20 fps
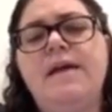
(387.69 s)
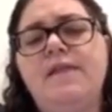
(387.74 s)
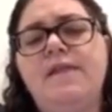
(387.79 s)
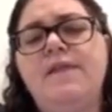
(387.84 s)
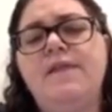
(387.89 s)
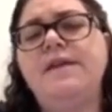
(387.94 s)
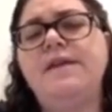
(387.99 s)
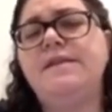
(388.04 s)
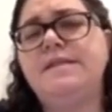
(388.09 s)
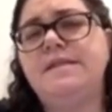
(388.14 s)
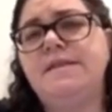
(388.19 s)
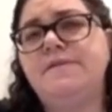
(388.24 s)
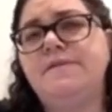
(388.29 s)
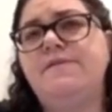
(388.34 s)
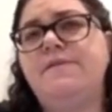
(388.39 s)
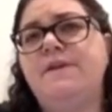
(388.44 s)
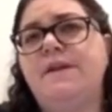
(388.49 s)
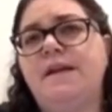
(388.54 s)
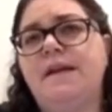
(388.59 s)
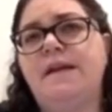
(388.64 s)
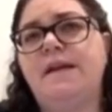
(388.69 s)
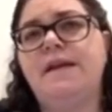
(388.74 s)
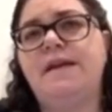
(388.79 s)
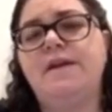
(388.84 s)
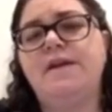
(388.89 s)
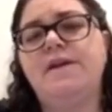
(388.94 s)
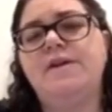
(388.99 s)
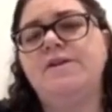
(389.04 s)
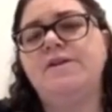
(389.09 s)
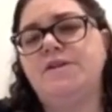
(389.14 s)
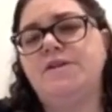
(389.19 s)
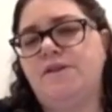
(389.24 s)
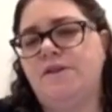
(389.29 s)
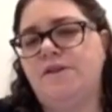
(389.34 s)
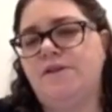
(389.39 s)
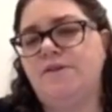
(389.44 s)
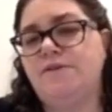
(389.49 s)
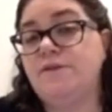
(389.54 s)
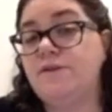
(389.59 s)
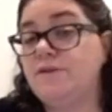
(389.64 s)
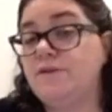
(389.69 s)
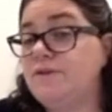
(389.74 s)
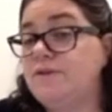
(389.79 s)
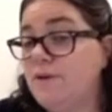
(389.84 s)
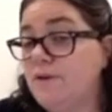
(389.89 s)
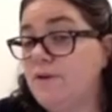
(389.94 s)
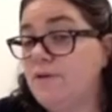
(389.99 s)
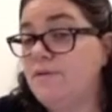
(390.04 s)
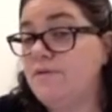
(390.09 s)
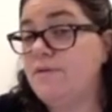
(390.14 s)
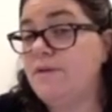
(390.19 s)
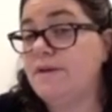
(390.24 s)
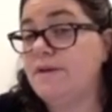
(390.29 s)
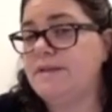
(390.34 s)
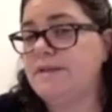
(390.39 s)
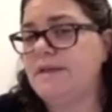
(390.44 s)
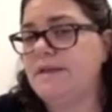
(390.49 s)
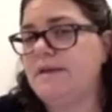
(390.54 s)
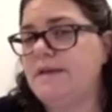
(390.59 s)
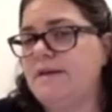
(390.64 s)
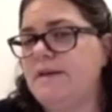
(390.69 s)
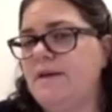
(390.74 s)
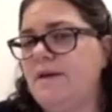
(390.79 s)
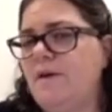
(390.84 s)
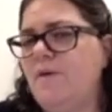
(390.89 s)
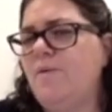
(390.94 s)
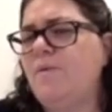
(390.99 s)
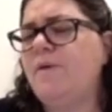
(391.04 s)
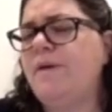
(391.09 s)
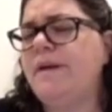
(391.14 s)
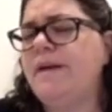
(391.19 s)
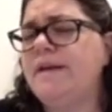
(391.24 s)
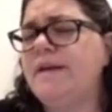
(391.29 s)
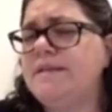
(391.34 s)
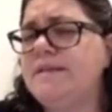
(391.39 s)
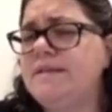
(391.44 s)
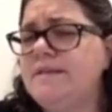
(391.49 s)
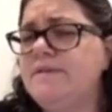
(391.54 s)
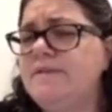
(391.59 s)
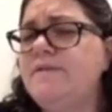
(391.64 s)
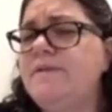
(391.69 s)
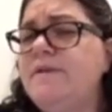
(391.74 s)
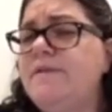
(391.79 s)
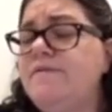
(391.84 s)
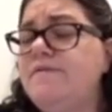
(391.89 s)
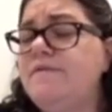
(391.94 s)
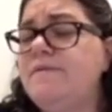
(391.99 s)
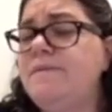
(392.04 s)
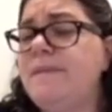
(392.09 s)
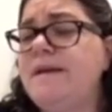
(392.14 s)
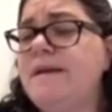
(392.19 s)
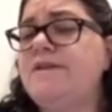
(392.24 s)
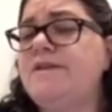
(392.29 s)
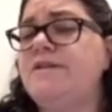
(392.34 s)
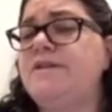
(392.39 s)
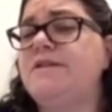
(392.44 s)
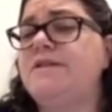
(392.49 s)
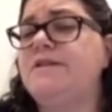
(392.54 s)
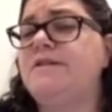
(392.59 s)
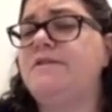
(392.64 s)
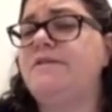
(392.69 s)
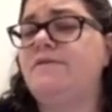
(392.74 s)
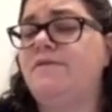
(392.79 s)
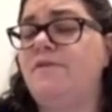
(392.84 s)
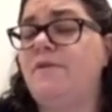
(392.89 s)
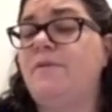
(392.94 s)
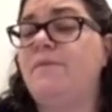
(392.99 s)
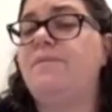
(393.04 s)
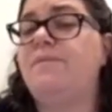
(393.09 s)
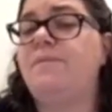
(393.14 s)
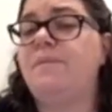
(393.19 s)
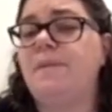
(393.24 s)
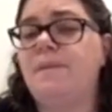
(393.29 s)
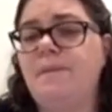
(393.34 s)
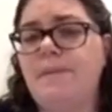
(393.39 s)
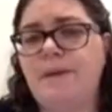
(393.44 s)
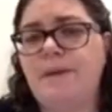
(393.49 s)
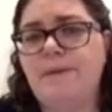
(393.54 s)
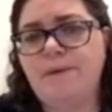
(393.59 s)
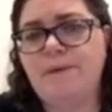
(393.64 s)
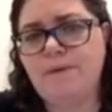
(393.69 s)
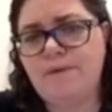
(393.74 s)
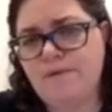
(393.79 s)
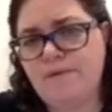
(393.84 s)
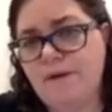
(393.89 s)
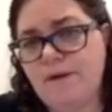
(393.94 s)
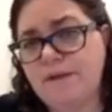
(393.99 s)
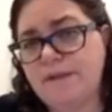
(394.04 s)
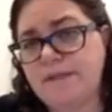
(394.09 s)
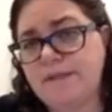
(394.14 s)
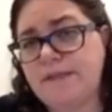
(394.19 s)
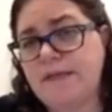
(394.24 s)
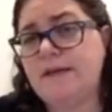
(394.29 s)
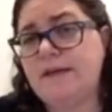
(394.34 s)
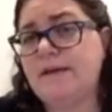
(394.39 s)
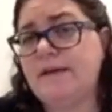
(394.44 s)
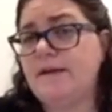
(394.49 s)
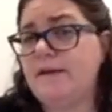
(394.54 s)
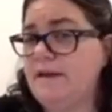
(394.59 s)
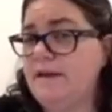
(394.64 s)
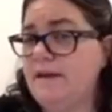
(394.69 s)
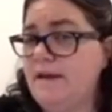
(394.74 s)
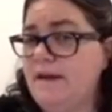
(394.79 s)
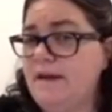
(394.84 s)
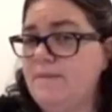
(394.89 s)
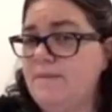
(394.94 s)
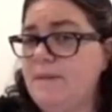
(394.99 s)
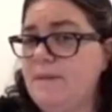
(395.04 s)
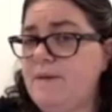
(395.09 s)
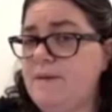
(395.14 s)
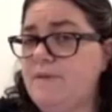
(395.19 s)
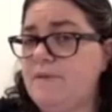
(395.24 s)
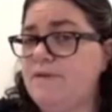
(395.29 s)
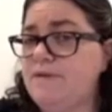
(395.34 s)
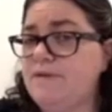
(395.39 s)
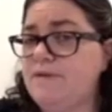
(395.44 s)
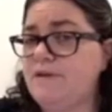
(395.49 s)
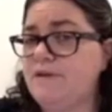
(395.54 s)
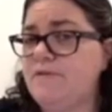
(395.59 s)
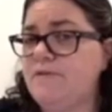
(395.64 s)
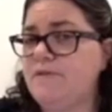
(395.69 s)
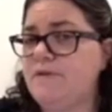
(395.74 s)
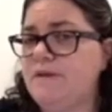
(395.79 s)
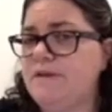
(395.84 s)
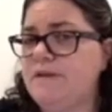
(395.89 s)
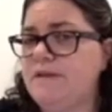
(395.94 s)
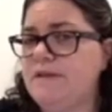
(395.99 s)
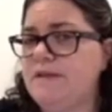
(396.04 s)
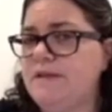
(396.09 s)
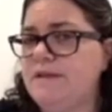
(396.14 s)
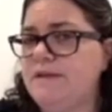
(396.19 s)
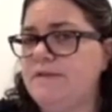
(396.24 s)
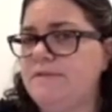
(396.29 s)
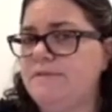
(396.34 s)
think differently to those who don't volunteer? Would I get different information from people who volunteer and people who don't volunteer?